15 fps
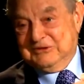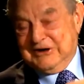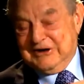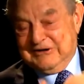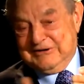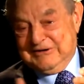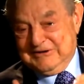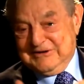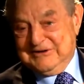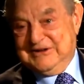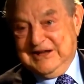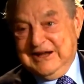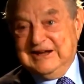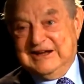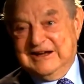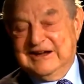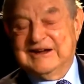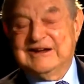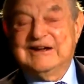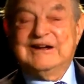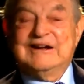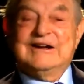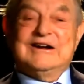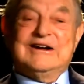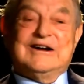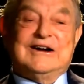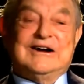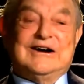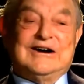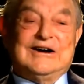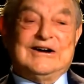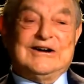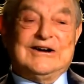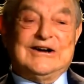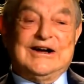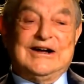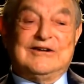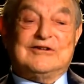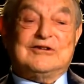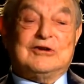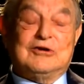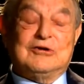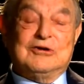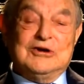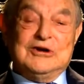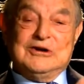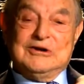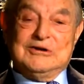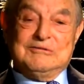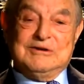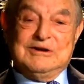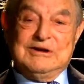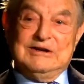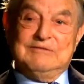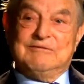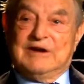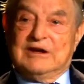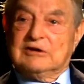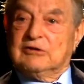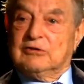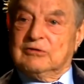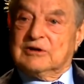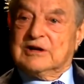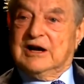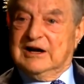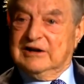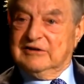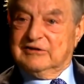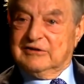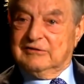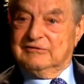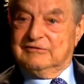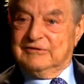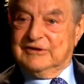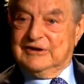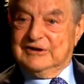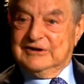our thinking, and so we invent all kinds of